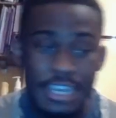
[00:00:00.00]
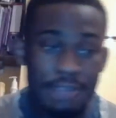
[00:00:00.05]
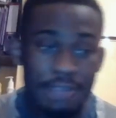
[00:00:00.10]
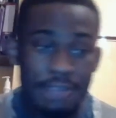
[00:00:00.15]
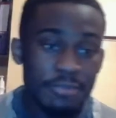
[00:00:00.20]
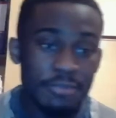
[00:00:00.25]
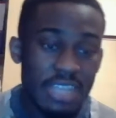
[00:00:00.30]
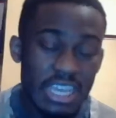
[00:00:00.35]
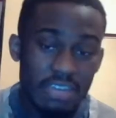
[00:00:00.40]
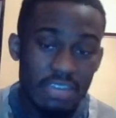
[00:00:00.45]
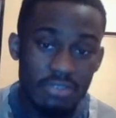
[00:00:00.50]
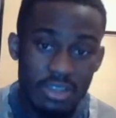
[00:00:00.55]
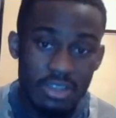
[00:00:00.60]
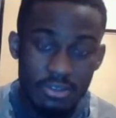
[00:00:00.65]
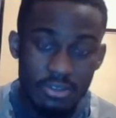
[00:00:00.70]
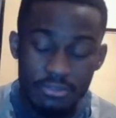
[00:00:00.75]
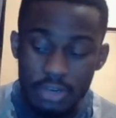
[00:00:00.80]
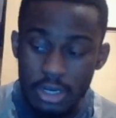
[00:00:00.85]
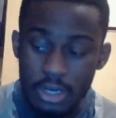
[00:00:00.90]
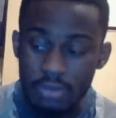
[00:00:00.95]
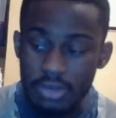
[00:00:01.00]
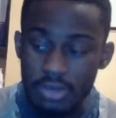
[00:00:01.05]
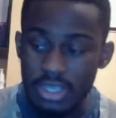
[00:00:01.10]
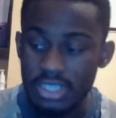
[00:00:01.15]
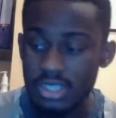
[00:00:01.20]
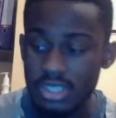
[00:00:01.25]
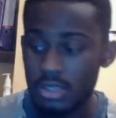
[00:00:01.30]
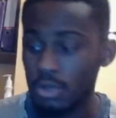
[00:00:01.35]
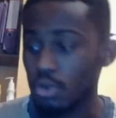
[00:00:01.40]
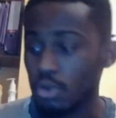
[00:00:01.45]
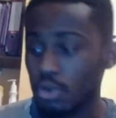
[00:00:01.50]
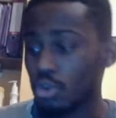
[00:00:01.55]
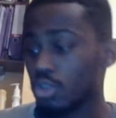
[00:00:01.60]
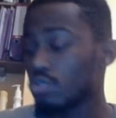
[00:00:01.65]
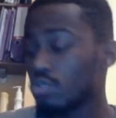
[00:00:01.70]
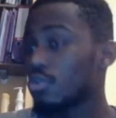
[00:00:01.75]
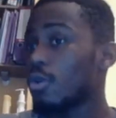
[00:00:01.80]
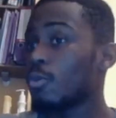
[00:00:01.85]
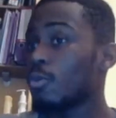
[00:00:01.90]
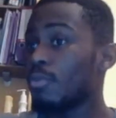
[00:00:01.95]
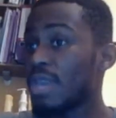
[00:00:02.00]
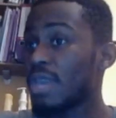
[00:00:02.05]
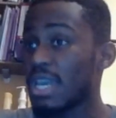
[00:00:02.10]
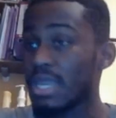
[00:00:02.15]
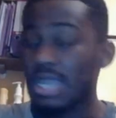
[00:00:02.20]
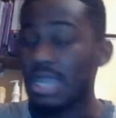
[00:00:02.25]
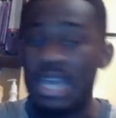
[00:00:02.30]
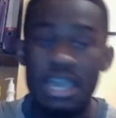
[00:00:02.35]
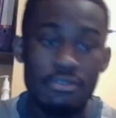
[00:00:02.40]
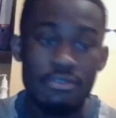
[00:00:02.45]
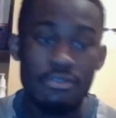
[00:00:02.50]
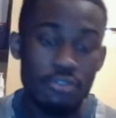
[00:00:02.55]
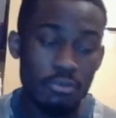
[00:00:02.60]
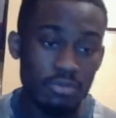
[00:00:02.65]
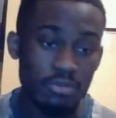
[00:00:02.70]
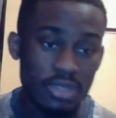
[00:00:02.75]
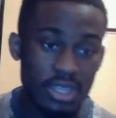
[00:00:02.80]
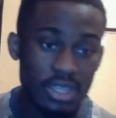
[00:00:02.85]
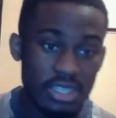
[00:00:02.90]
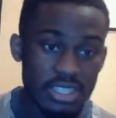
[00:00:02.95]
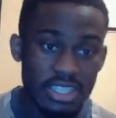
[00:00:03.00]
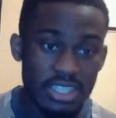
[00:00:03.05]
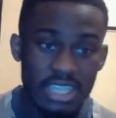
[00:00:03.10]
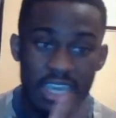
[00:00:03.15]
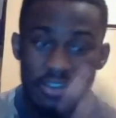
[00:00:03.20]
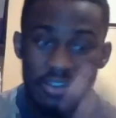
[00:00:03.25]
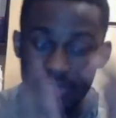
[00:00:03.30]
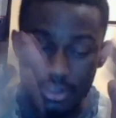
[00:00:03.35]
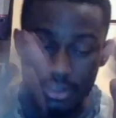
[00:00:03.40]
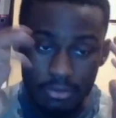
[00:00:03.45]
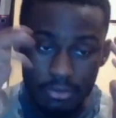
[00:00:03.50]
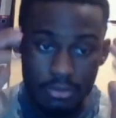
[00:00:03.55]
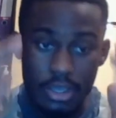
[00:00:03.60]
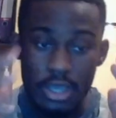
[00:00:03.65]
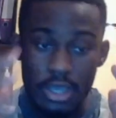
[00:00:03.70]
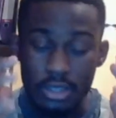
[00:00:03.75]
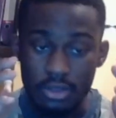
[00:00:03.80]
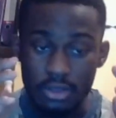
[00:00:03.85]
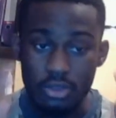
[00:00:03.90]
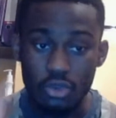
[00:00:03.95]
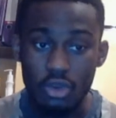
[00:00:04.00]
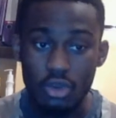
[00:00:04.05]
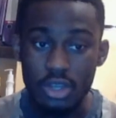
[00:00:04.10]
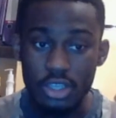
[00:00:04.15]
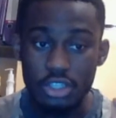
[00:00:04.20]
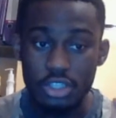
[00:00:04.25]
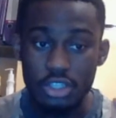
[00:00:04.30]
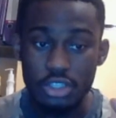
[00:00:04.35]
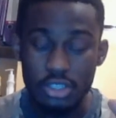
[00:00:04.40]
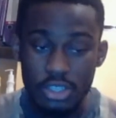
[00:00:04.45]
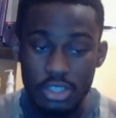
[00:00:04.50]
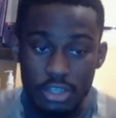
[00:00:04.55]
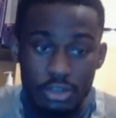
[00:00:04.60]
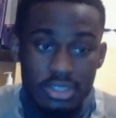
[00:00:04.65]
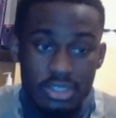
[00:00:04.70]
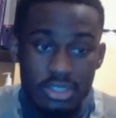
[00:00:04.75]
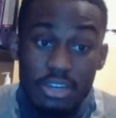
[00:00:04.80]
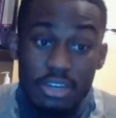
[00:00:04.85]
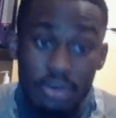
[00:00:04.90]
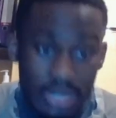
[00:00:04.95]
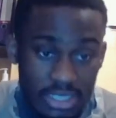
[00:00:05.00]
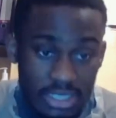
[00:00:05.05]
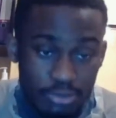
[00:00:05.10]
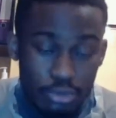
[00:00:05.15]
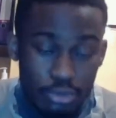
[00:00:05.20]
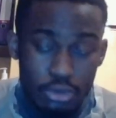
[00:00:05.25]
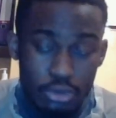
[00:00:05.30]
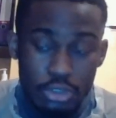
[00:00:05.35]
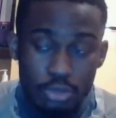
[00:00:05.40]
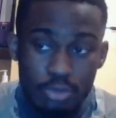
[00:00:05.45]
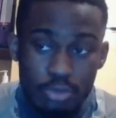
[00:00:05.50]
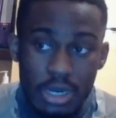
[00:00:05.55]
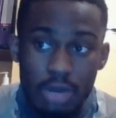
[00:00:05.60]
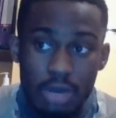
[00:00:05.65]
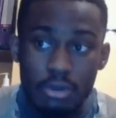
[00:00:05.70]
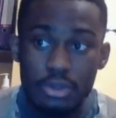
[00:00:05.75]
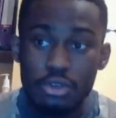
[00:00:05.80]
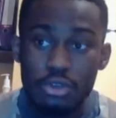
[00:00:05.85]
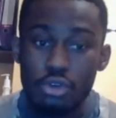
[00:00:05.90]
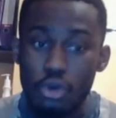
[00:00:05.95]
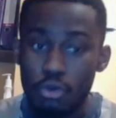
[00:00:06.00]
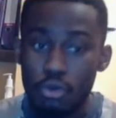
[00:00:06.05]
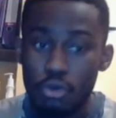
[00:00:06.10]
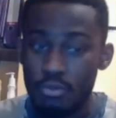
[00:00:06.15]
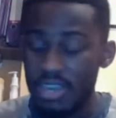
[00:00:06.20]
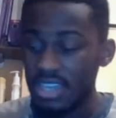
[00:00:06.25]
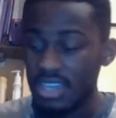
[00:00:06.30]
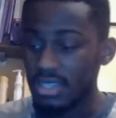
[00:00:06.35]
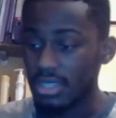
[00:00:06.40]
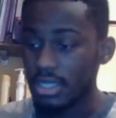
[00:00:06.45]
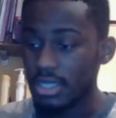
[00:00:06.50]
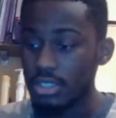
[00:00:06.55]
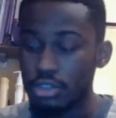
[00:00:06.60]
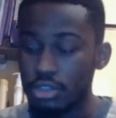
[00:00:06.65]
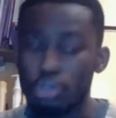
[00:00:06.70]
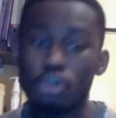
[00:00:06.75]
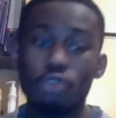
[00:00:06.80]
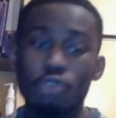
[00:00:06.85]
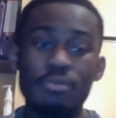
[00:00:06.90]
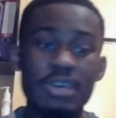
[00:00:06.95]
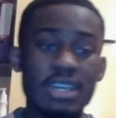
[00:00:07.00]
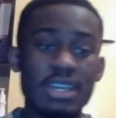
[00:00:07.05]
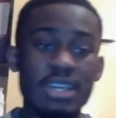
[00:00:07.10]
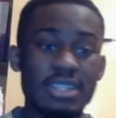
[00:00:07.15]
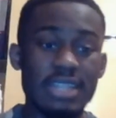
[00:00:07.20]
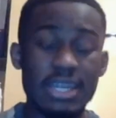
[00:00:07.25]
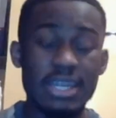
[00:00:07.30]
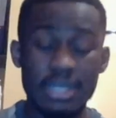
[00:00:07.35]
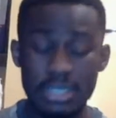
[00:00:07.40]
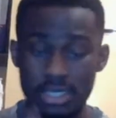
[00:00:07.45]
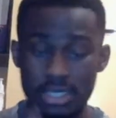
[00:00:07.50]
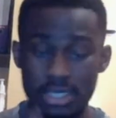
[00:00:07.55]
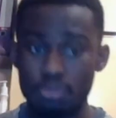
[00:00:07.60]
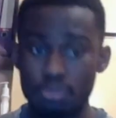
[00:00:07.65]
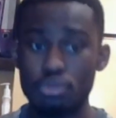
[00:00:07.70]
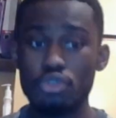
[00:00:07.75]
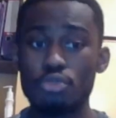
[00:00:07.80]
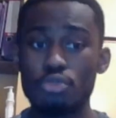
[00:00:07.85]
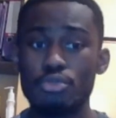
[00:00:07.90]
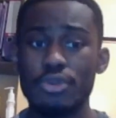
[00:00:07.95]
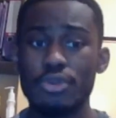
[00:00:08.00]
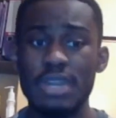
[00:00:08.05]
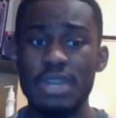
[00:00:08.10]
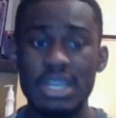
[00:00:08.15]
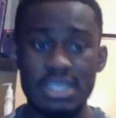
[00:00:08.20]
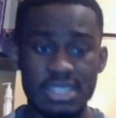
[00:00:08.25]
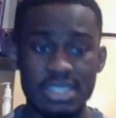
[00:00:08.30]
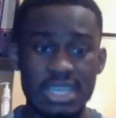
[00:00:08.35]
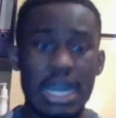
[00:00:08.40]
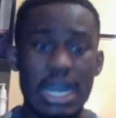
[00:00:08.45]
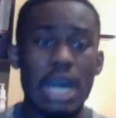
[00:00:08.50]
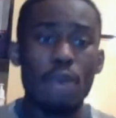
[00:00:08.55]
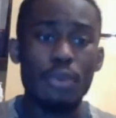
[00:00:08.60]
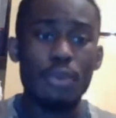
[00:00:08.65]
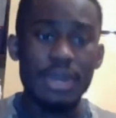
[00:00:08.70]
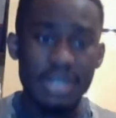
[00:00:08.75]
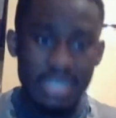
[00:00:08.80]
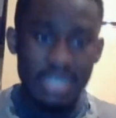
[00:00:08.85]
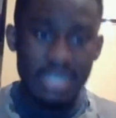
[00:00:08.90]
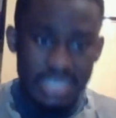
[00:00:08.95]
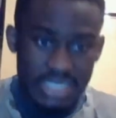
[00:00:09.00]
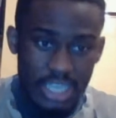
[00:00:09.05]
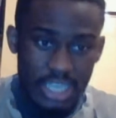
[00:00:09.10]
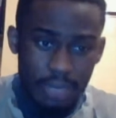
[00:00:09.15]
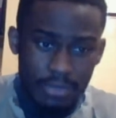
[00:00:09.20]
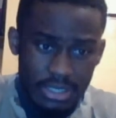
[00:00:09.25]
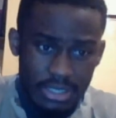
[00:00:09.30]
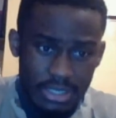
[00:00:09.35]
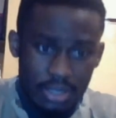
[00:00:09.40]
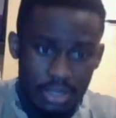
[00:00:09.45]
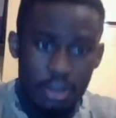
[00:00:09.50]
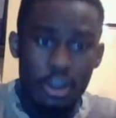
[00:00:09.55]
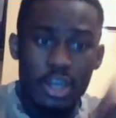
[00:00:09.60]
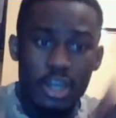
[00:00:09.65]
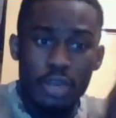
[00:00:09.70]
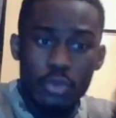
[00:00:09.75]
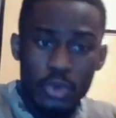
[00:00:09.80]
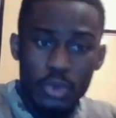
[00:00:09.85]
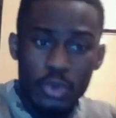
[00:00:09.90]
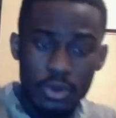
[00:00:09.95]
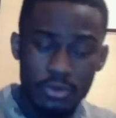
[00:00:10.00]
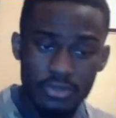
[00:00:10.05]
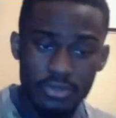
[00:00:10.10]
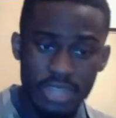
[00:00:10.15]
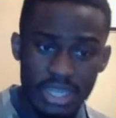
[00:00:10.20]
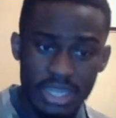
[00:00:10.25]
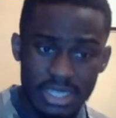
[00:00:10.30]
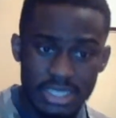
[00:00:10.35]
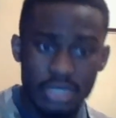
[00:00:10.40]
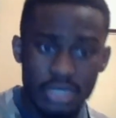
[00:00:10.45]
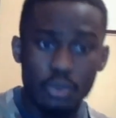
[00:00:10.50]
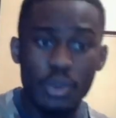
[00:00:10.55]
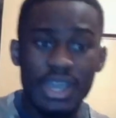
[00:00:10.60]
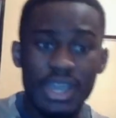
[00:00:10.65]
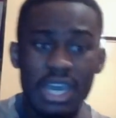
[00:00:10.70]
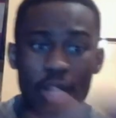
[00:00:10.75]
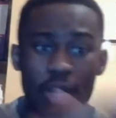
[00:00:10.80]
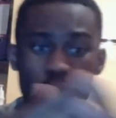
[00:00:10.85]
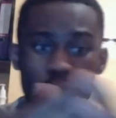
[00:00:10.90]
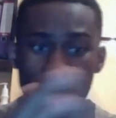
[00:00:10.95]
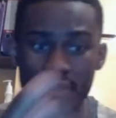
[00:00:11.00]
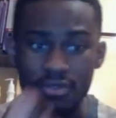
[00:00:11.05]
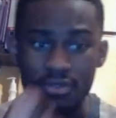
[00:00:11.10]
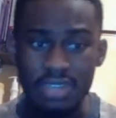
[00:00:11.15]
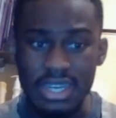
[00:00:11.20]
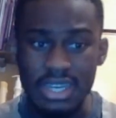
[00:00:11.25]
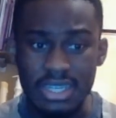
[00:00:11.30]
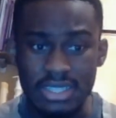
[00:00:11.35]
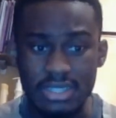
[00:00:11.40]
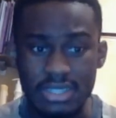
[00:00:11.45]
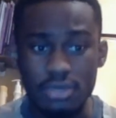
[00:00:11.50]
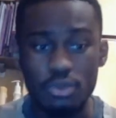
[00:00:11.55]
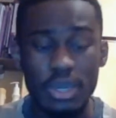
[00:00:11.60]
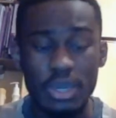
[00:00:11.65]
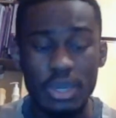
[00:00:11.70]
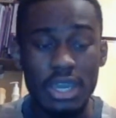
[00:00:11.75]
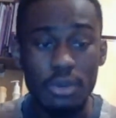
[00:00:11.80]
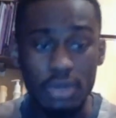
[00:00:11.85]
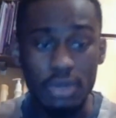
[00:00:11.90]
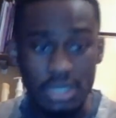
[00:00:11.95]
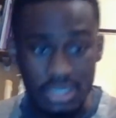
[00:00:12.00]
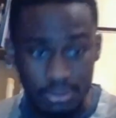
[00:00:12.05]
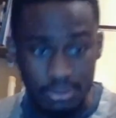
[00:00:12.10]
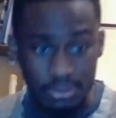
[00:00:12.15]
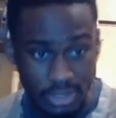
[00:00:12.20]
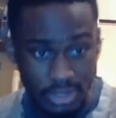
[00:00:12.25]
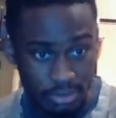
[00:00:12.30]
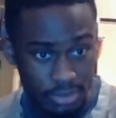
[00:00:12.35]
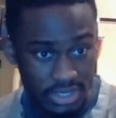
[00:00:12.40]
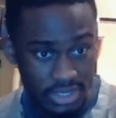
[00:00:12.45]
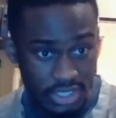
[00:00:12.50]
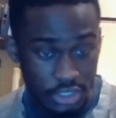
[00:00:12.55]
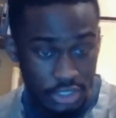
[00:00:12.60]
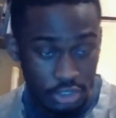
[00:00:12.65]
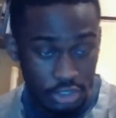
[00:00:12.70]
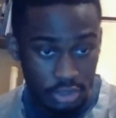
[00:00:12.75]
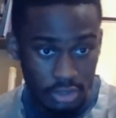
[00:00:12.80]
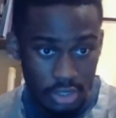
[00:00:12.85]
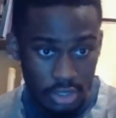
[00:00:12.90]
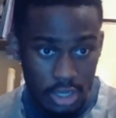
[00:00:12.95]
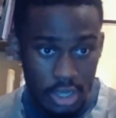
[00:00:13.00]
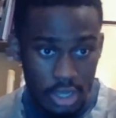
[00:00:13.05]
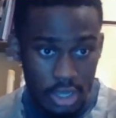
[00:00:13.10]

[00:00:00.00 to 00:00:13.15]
that's why um, Deuteronomy 6 verse 4 says Shema Yasharala Yahweh Lahayanawa Yahweh Echad. Yahweh is Echad. He is the most high separate power. Holy of holies separate, okay?